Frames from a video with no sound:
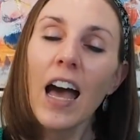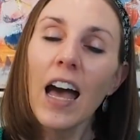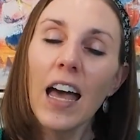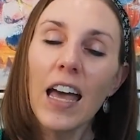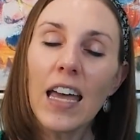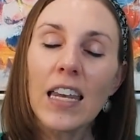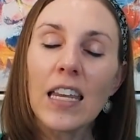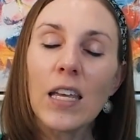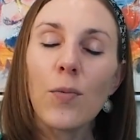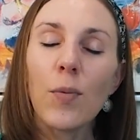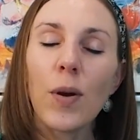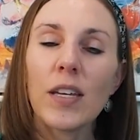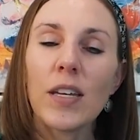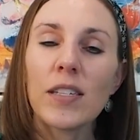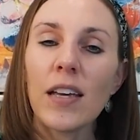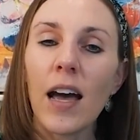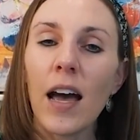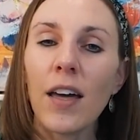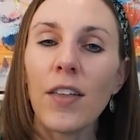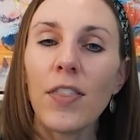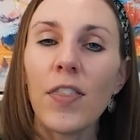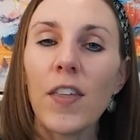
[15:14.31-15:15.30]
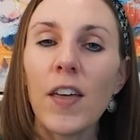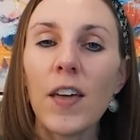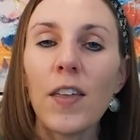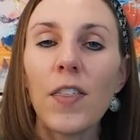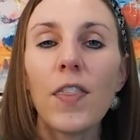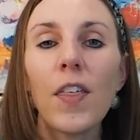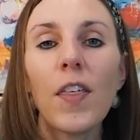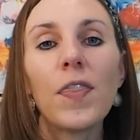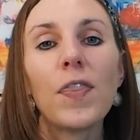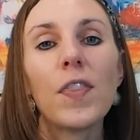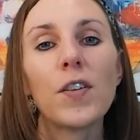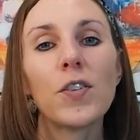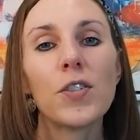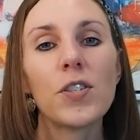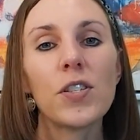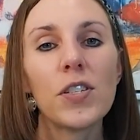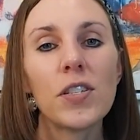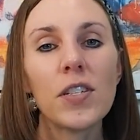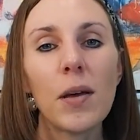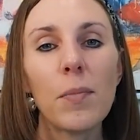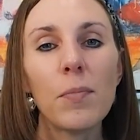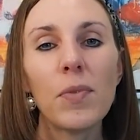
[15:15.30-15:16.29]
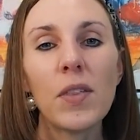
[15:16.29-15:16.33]
anyways, I think that there's
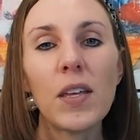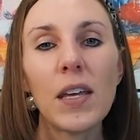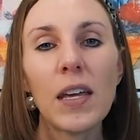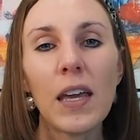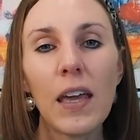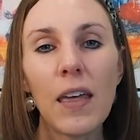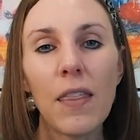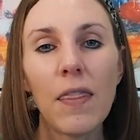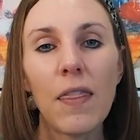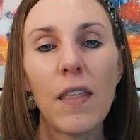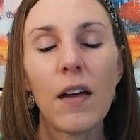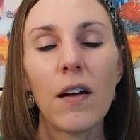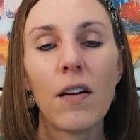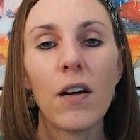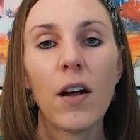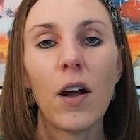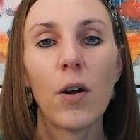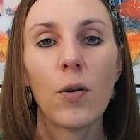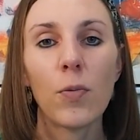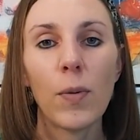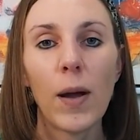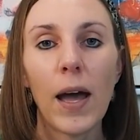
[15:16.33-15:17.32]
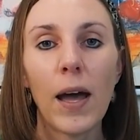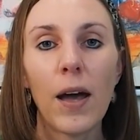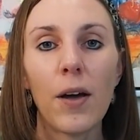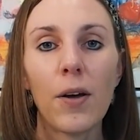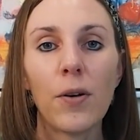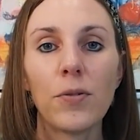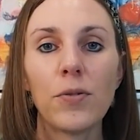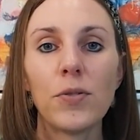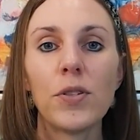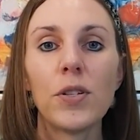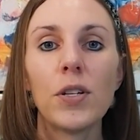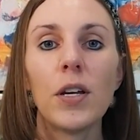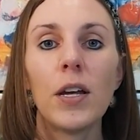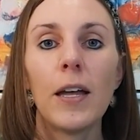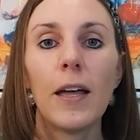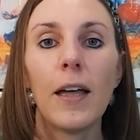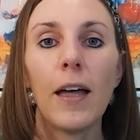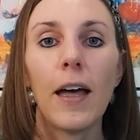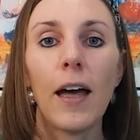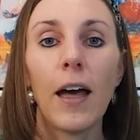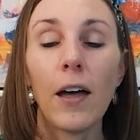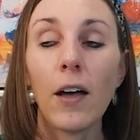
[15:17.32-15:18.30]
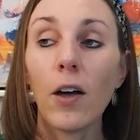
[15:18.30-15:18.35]
something in there around
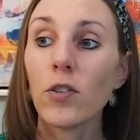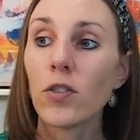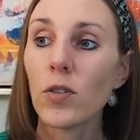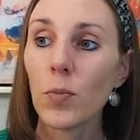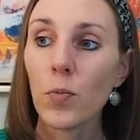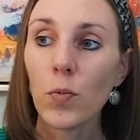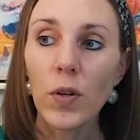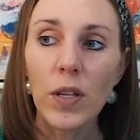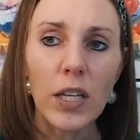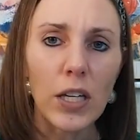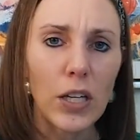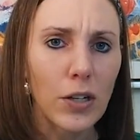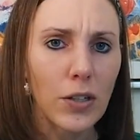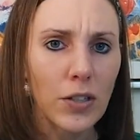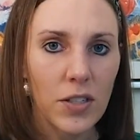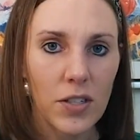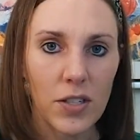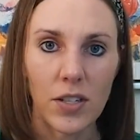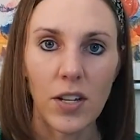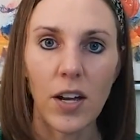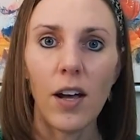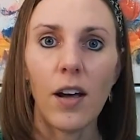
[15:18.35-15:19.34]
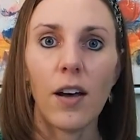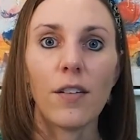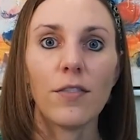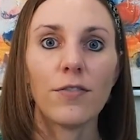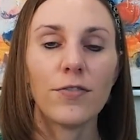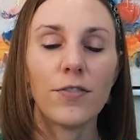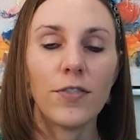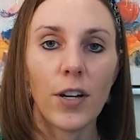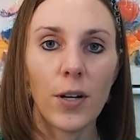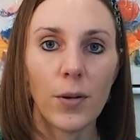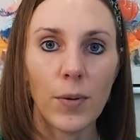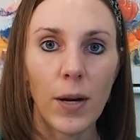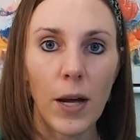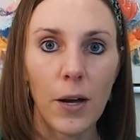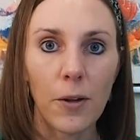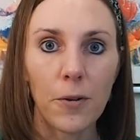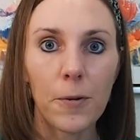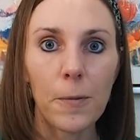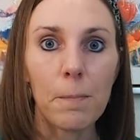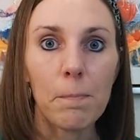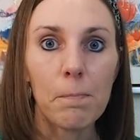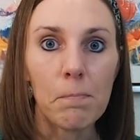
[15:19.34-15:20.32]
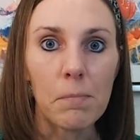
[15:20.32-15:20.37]
uh, some really good stuff
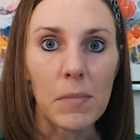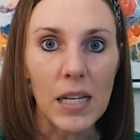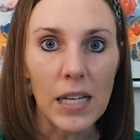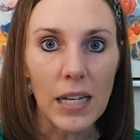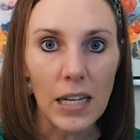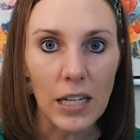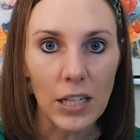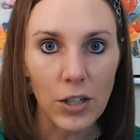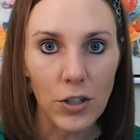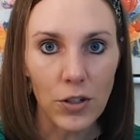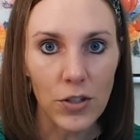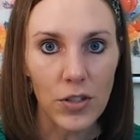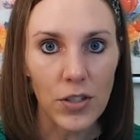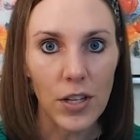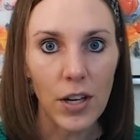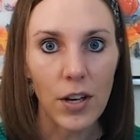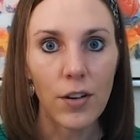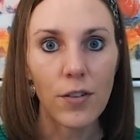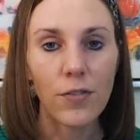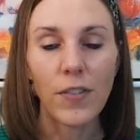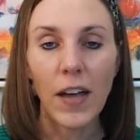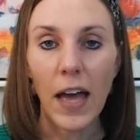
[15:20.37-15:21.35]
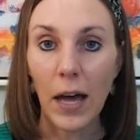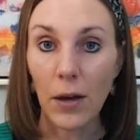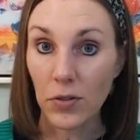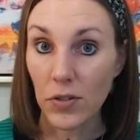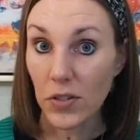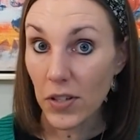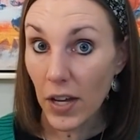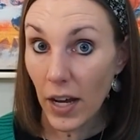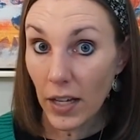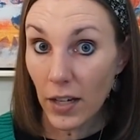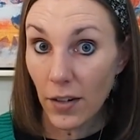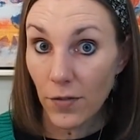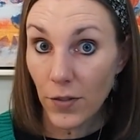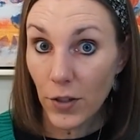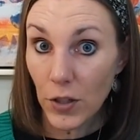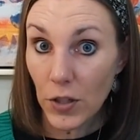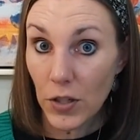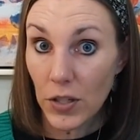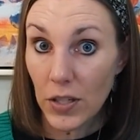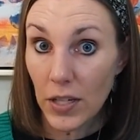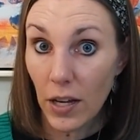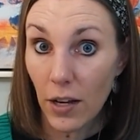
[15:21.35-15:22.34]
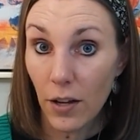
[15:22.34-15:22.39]
around meeting yourself outside of
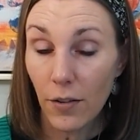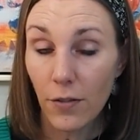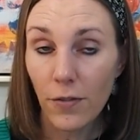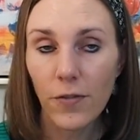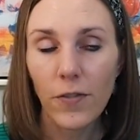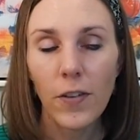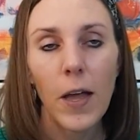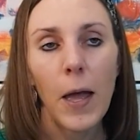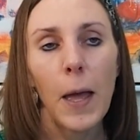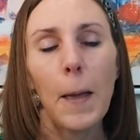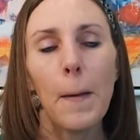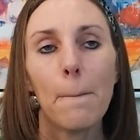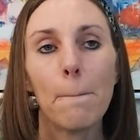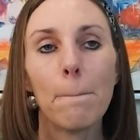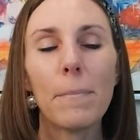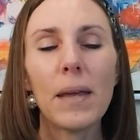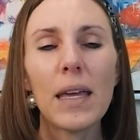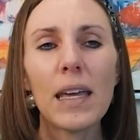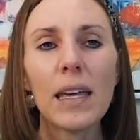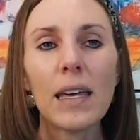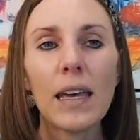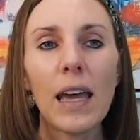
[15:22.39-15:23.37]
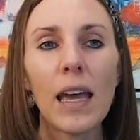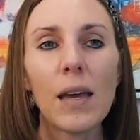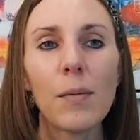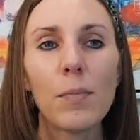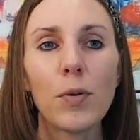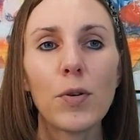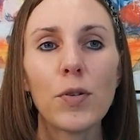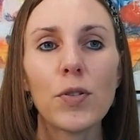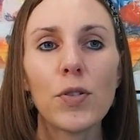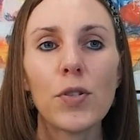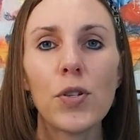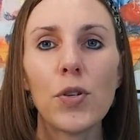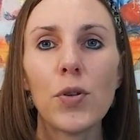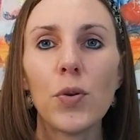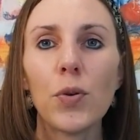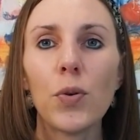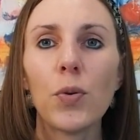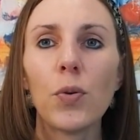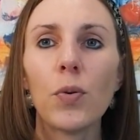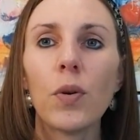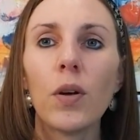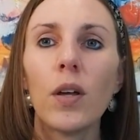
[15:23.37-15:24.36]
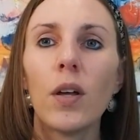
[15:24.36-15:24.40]
yourself, being able
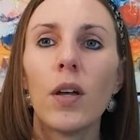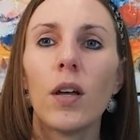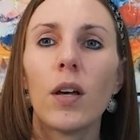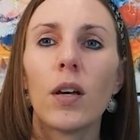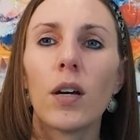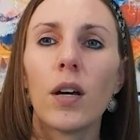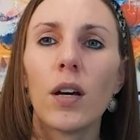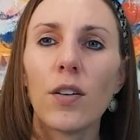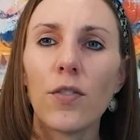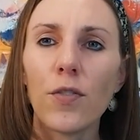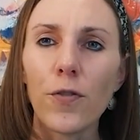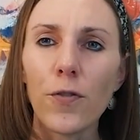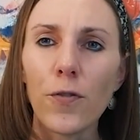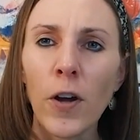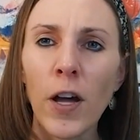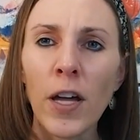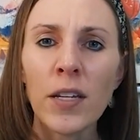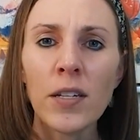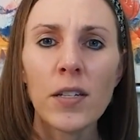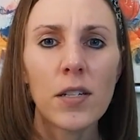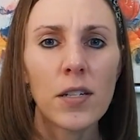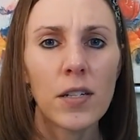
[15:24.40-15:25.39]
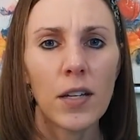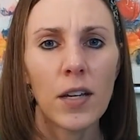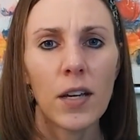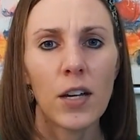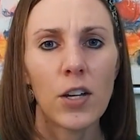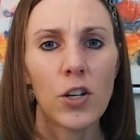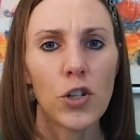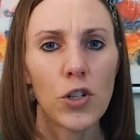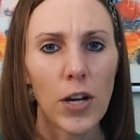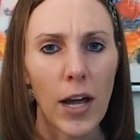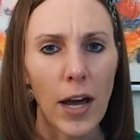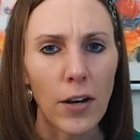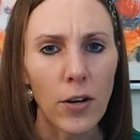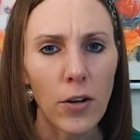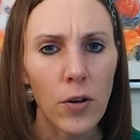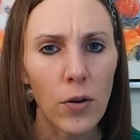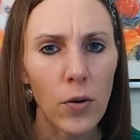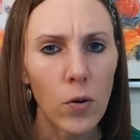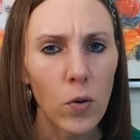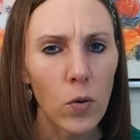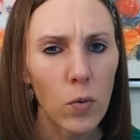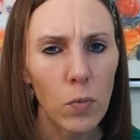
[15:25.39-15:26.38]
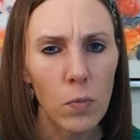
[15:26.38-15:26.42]
to confront
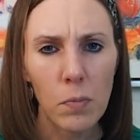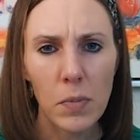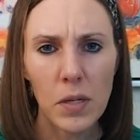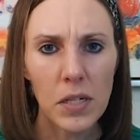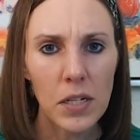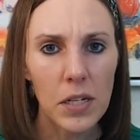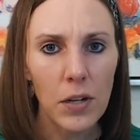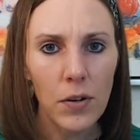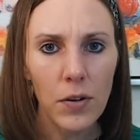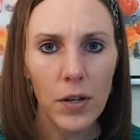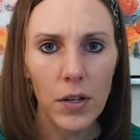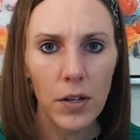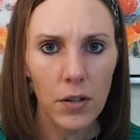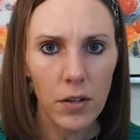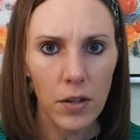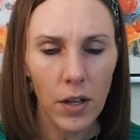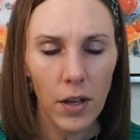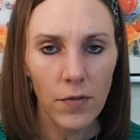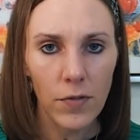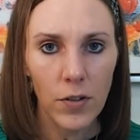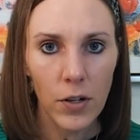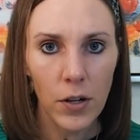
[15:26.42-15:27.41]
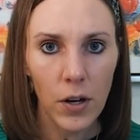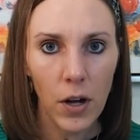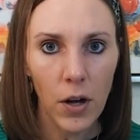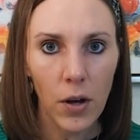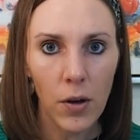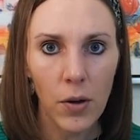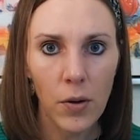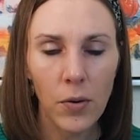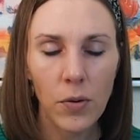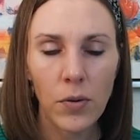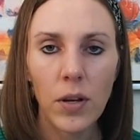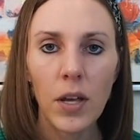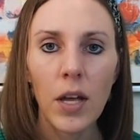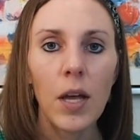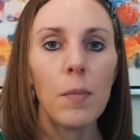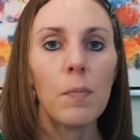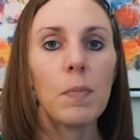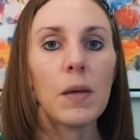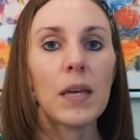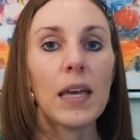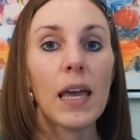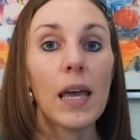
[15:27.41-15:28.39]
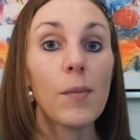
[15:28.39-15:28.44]
shadow material of your own,
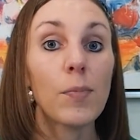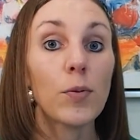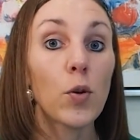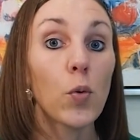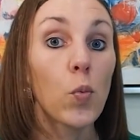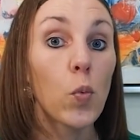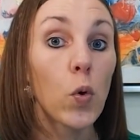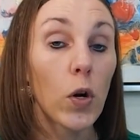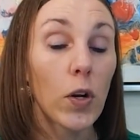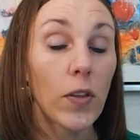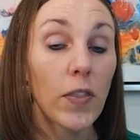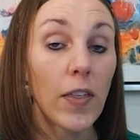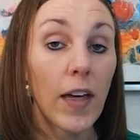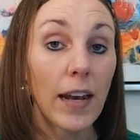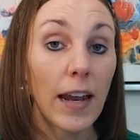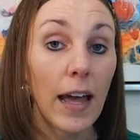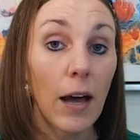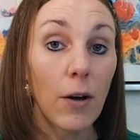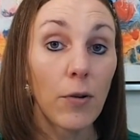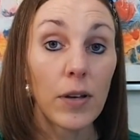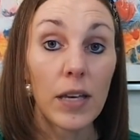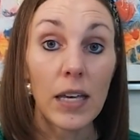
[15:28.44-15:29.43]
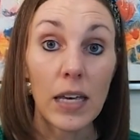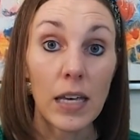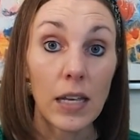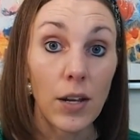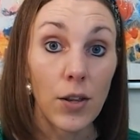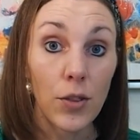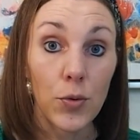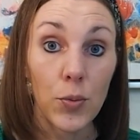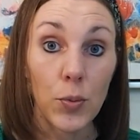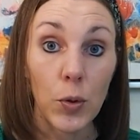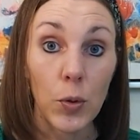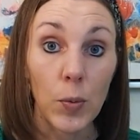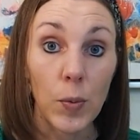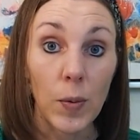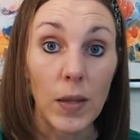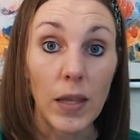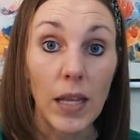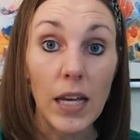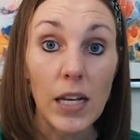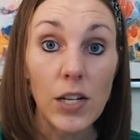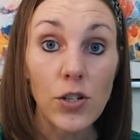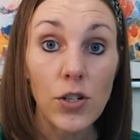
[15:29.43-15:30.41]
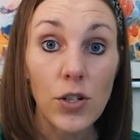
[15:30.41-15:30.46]
being able to work that out in and through
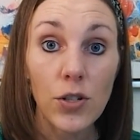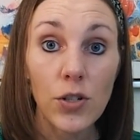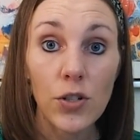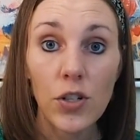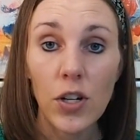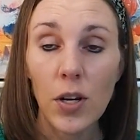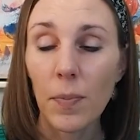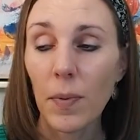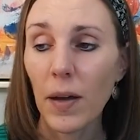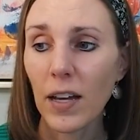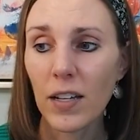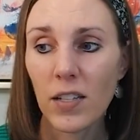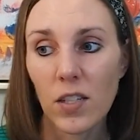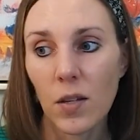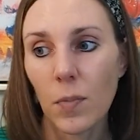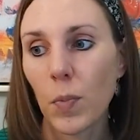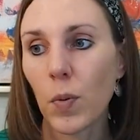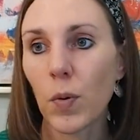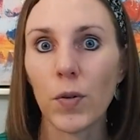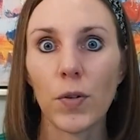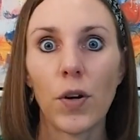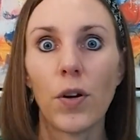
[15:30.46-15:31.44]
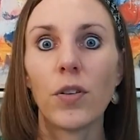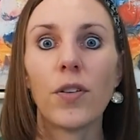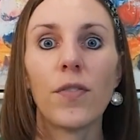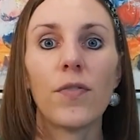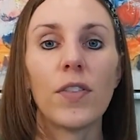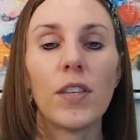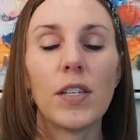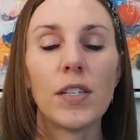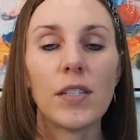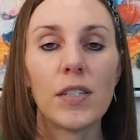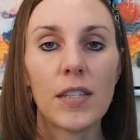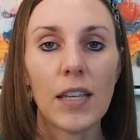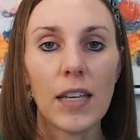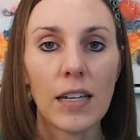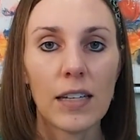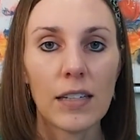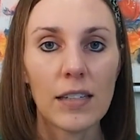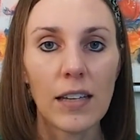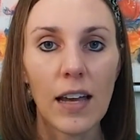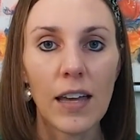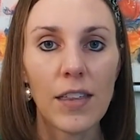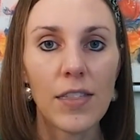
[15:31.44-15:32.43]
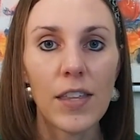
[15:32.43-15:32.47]
relationship. I support all of these
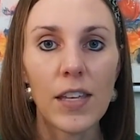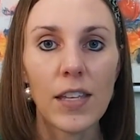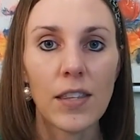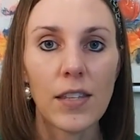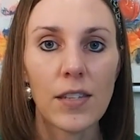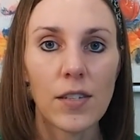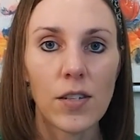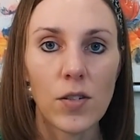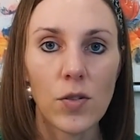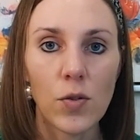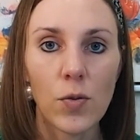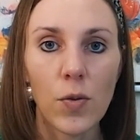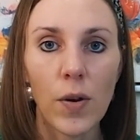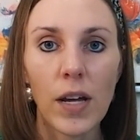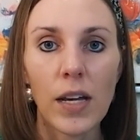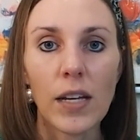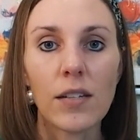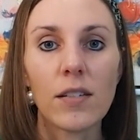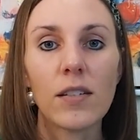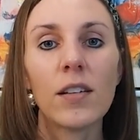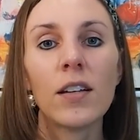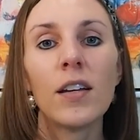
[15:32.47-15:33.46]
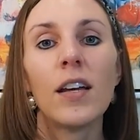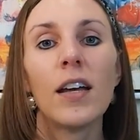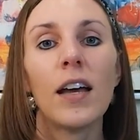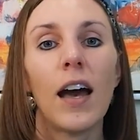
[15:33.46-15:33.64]
things. I think this is great.